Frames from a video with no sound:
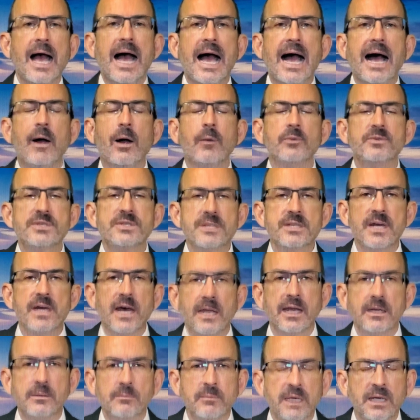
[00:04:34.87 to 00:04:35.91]

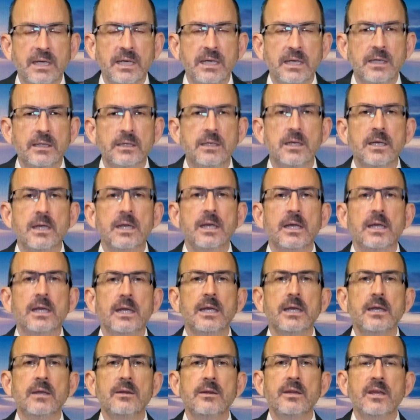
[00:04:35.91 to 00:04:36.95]
outside, meaning
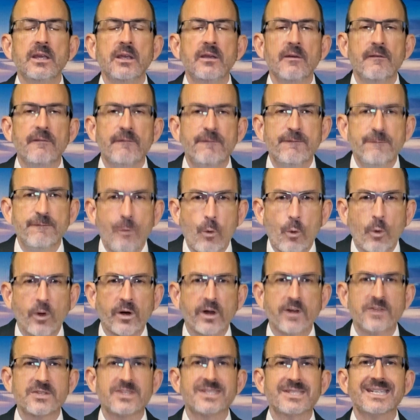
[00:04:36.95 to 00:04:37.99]
in the
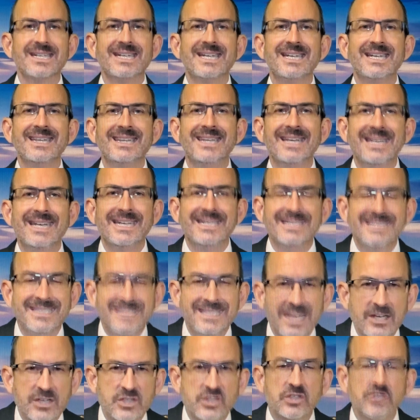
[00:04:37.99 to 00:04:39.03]
forest, in the
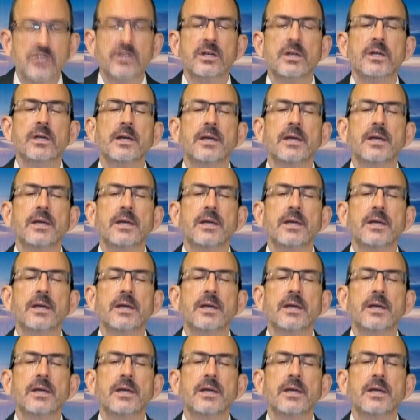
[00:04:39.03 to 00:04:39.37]
desert,